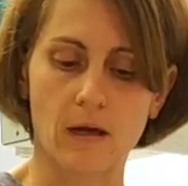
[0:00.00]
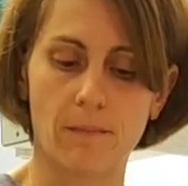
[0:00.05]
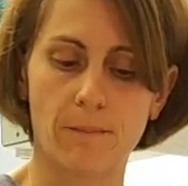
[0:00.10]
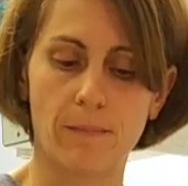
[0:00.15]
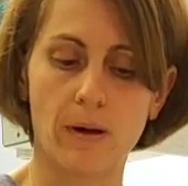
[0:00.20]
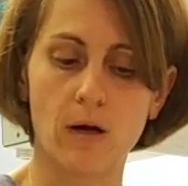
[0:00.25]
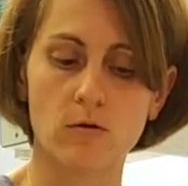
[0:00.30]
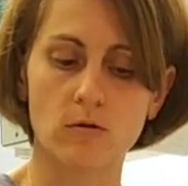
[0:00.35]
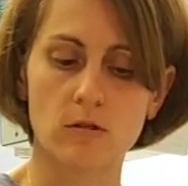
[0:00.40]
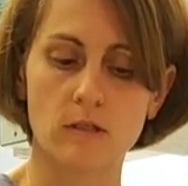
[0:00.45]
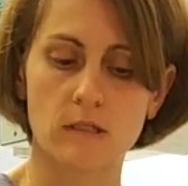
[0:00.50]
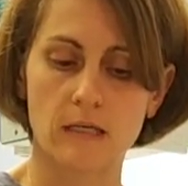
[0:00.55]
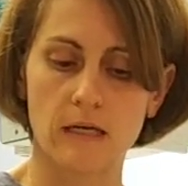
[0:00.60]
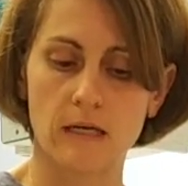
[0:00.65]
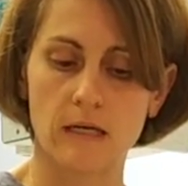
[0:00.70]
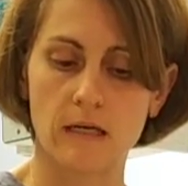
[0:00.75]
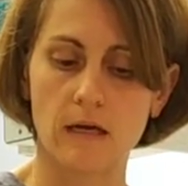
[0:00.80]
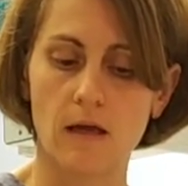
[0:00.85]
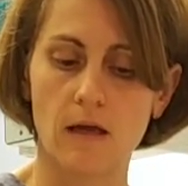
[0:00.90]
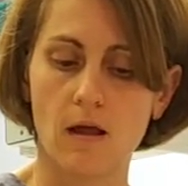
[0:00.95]

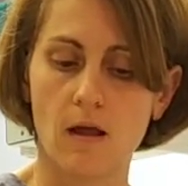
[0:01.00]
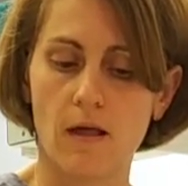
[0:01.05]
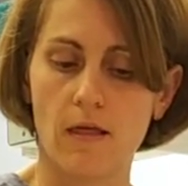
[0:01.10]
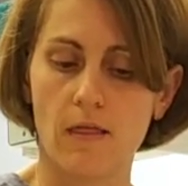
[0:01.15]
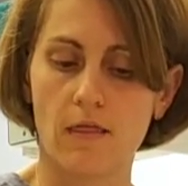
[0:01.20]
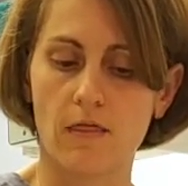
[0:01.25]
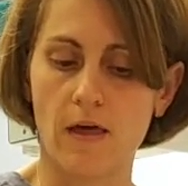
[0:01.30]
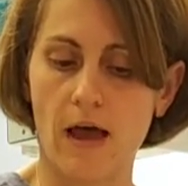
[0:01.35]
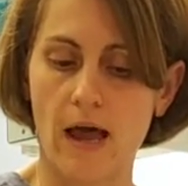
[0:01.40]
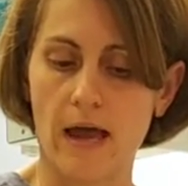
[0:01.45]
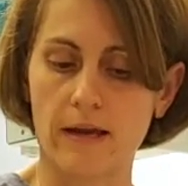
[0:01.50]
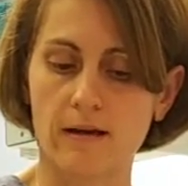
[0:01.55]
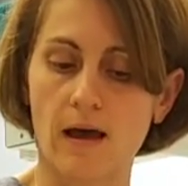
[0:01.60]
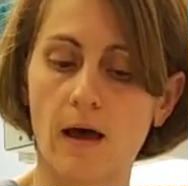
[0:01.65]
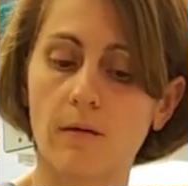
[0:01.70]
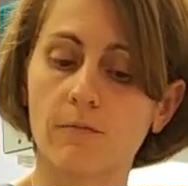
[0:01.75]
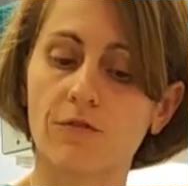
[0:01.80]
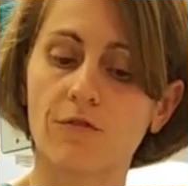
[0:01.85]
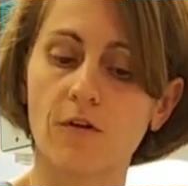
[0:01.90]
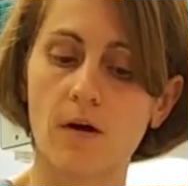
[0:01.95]
posted that
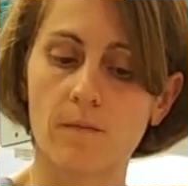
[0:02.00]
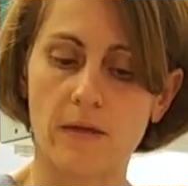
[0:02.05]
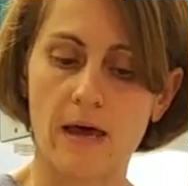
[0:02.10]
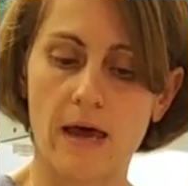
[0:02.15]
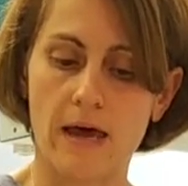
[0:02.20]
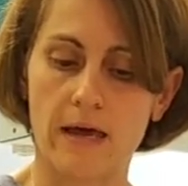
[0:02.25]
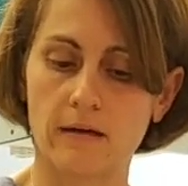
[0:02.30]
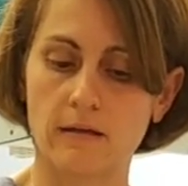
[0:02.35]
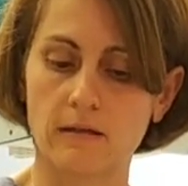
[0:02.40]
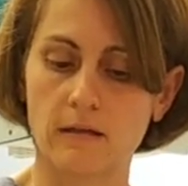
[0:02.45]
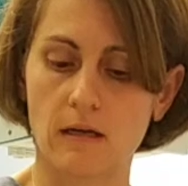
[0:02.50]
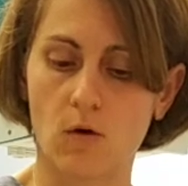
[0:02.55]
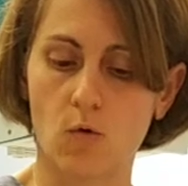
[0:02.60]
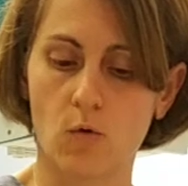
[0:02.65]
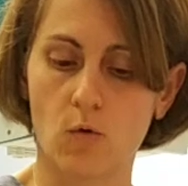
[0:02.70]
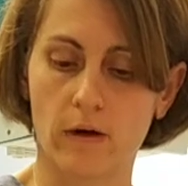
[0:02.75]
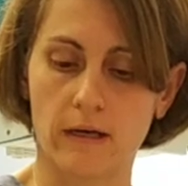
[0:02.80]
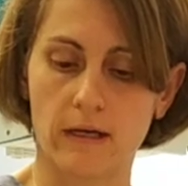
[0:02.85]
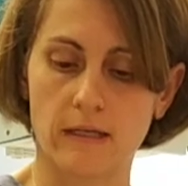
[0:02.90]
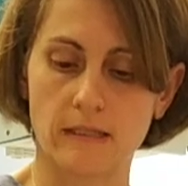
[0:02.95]
come from that
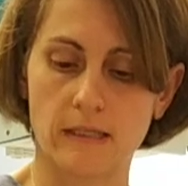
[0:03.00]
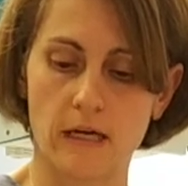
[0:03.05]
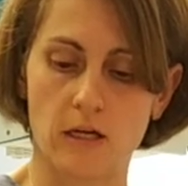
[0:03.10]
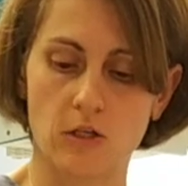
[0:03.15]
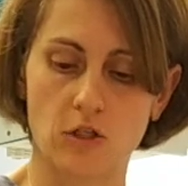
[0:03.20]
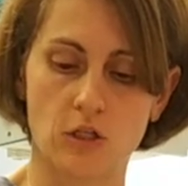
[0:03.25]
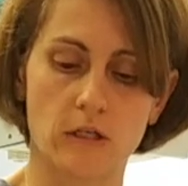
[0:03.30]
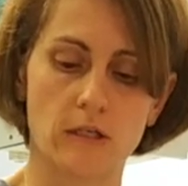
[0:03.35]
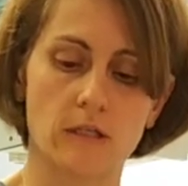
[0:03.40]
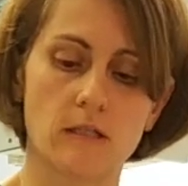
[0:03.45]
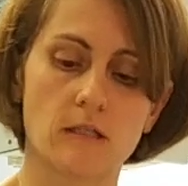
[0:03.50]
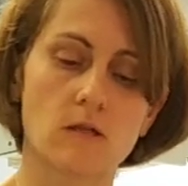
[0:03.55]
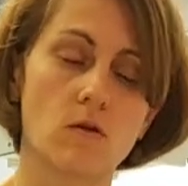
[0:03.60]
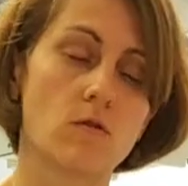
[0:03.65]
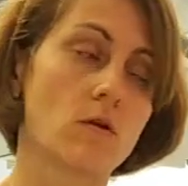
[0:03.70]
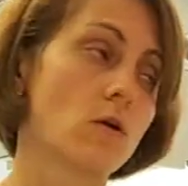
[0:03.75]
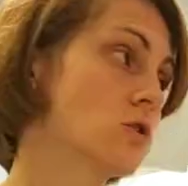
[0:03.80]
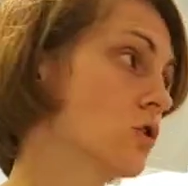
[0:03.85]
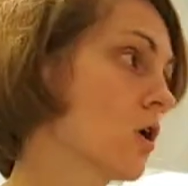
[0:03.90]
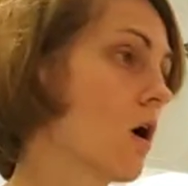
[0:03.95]
organization. So
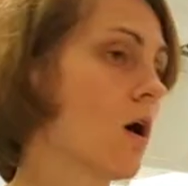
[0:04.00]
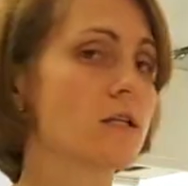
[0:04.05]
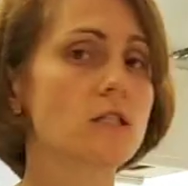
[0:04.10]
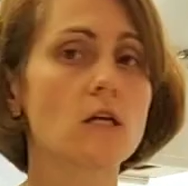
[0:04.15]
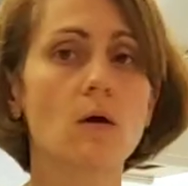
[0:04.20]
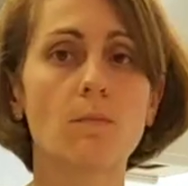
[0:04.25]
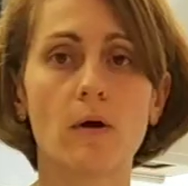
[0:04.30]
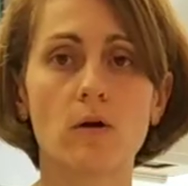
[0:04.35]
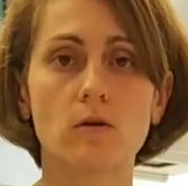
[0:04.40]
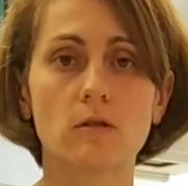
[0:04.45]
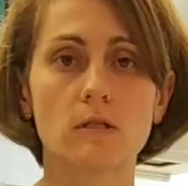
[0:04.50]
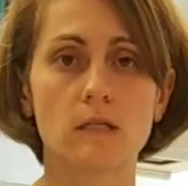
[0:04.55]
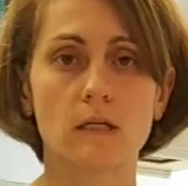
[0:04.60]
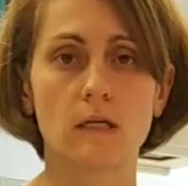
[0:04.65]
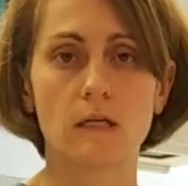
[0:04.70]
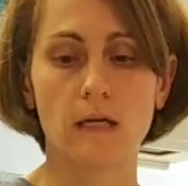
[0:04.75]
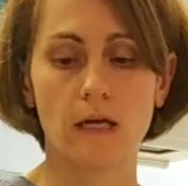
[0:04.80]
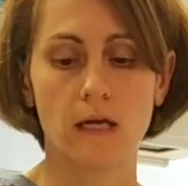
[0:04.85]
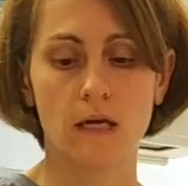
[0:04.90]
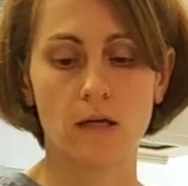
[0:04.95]
those are also
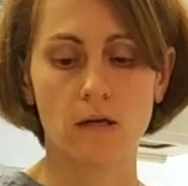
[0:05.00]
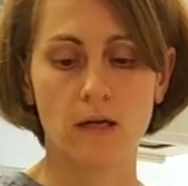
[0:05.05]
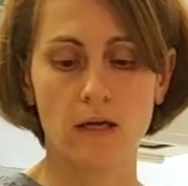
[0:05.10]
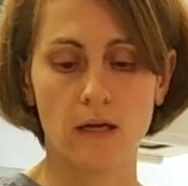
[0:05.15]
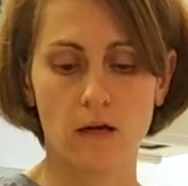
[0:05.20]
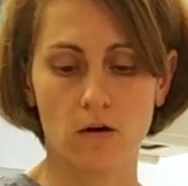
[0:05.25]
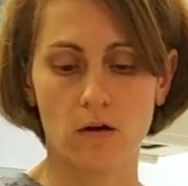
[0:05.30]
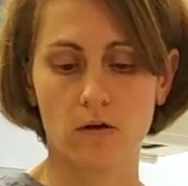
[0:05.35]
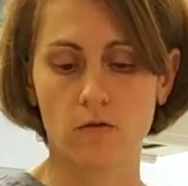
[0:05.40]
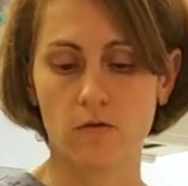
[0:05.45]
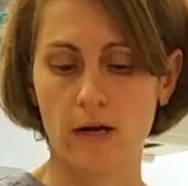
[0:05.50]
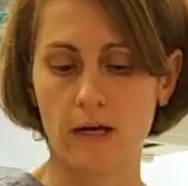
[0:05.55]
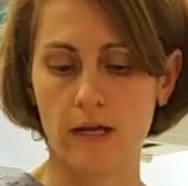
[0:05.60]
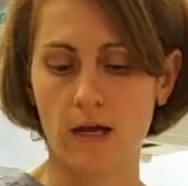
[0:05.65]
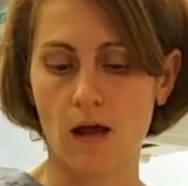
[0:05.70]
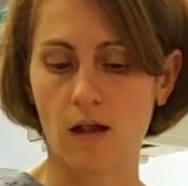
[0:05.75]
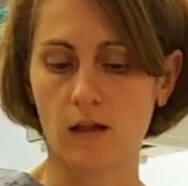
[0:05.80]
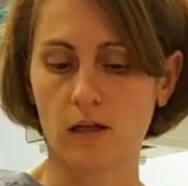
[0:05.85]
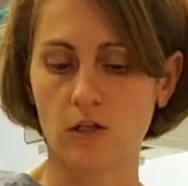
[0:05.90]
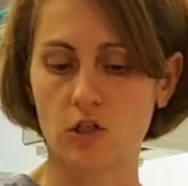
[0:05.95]
posted in here in
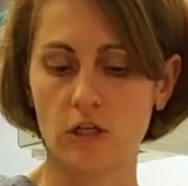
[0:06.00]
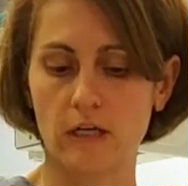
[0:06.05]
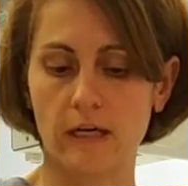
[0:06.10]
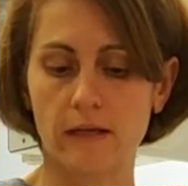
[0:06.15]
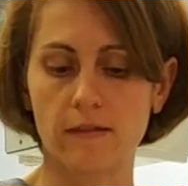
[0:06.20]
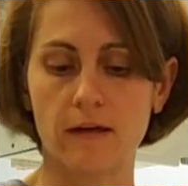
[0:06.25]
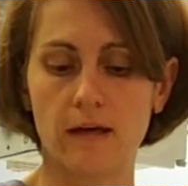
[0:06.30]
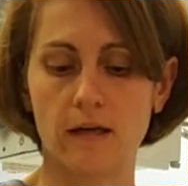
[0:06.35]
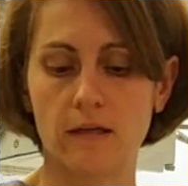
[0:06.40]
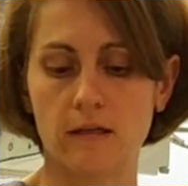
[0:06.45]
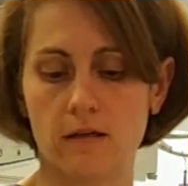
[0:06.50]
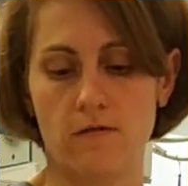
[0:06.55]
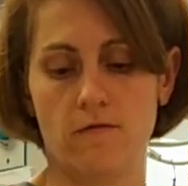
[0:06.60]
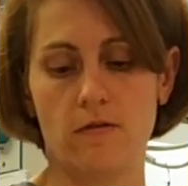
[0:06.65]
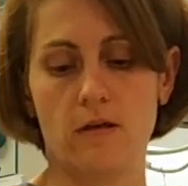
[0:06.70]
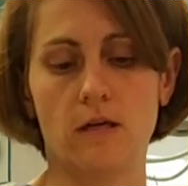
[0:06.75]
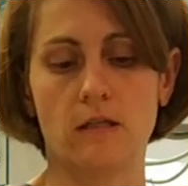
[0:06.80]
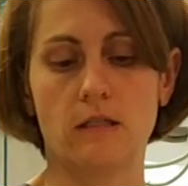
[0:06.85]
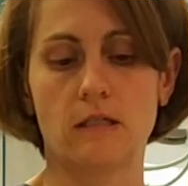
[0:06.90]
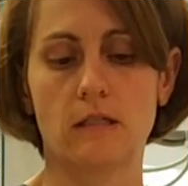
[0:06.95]
radiology. At the end of
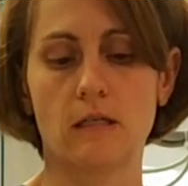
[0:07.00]
this